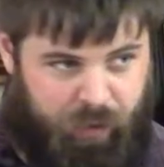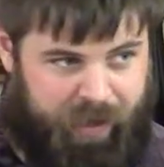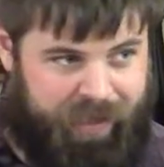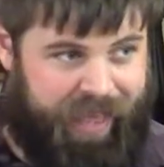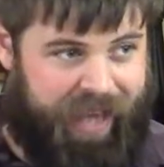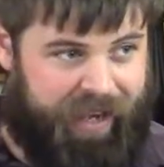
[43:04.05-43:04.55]

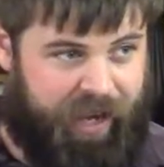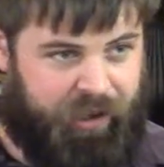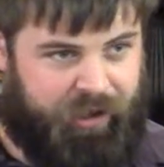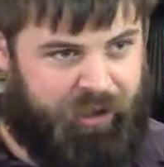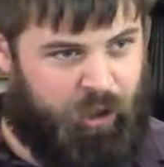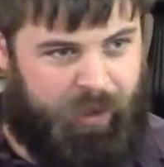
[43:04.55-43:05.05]
in that
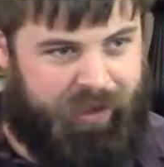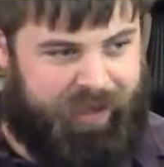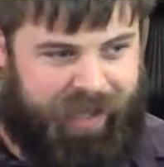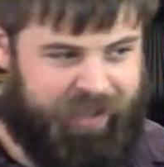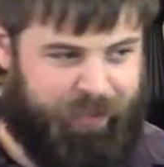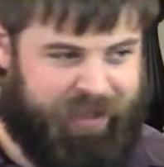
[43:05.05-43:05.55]
era, no one
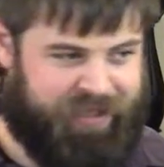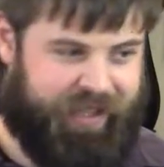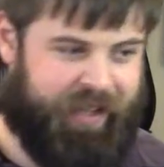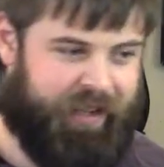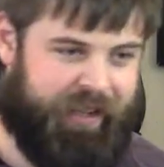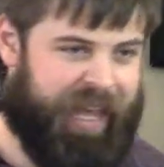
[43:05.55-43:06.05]
had
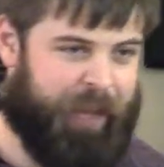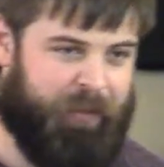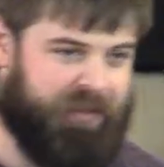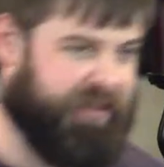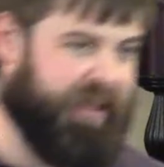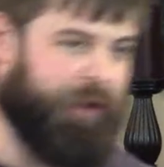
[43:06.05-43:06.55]
domesticated
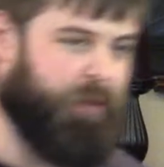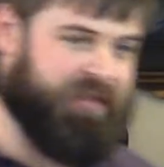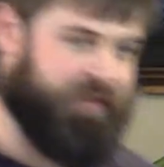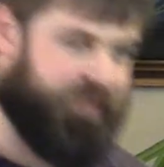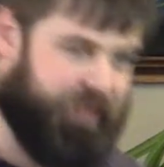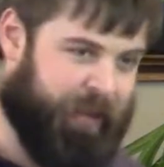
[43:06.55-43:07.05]
camels, and that
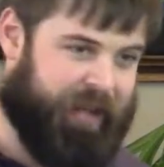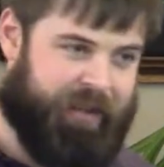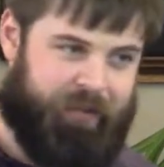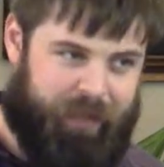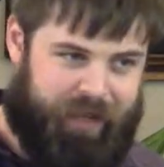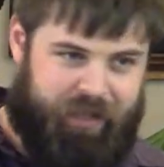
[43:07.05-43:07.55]
wasn't for
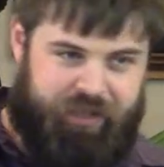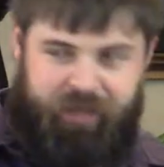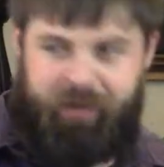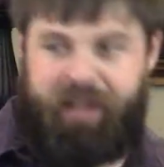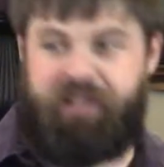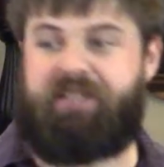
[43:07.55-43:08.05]
many, many
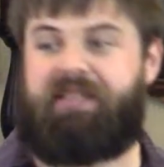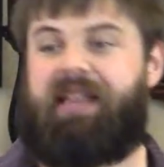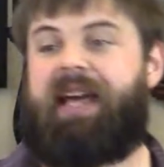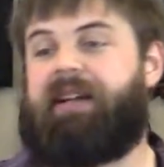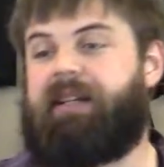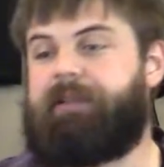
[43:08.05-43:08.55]
generations
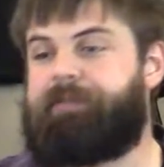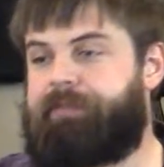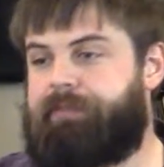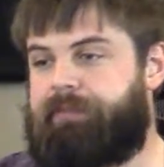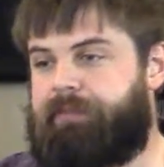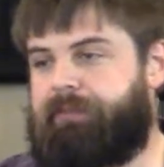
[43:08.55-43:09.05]
later.
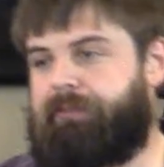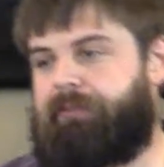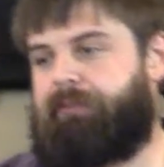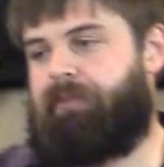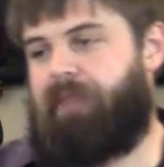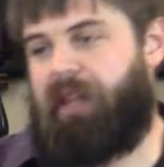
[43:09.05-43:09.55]

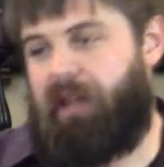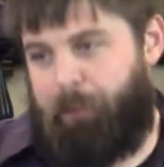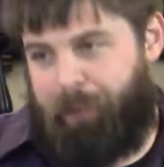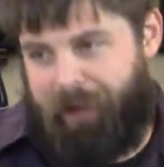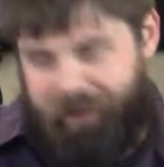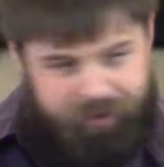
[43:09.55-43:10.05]

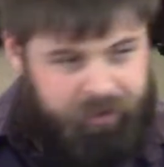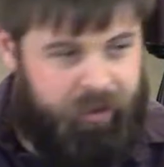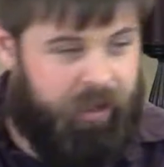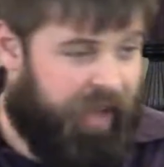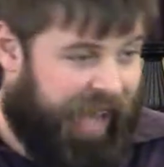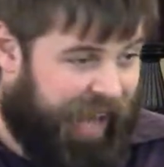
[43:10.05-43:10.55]
But
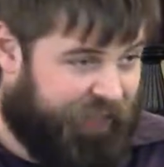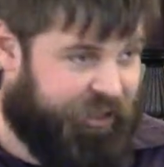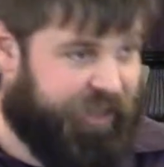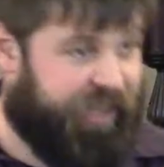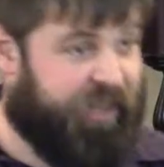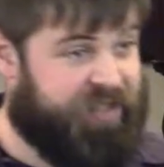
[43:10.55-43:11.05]
after
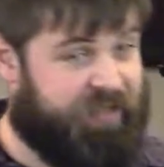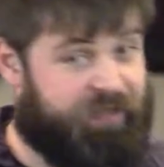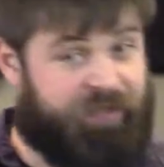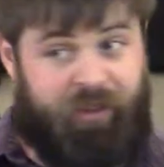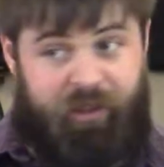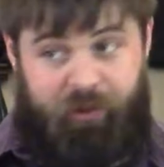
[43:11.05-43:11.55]
years of
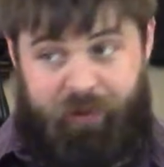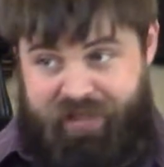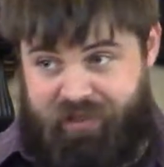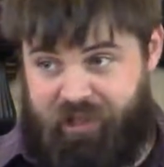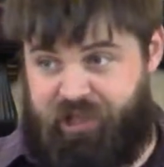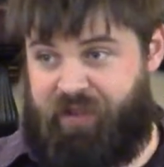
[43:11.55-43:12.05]
further
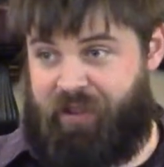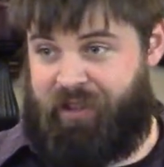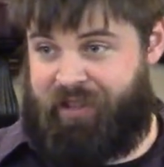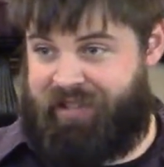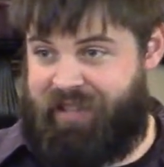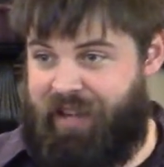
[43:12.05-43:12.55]
research, further
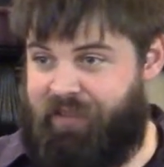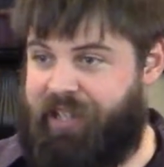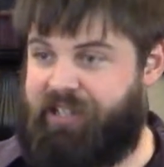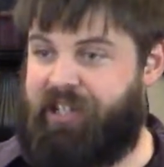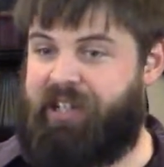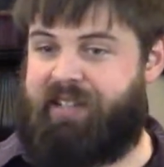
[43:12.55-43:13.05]
discovery,
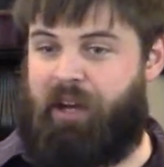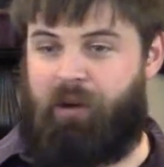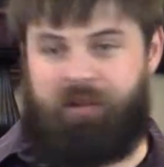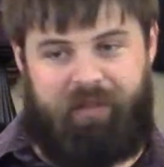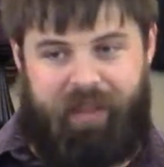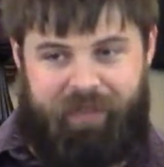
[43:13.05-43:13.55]
turns
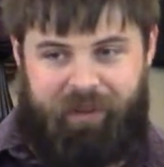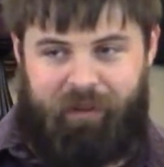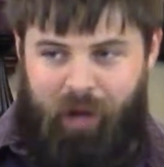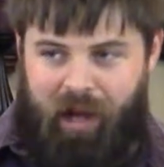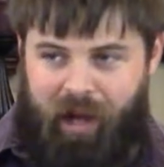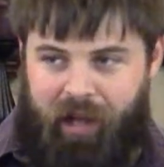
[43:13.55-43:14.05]
out that they're
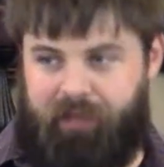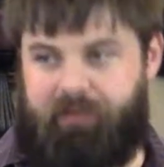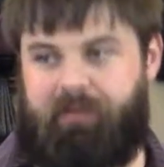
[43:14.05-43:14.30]
wrong.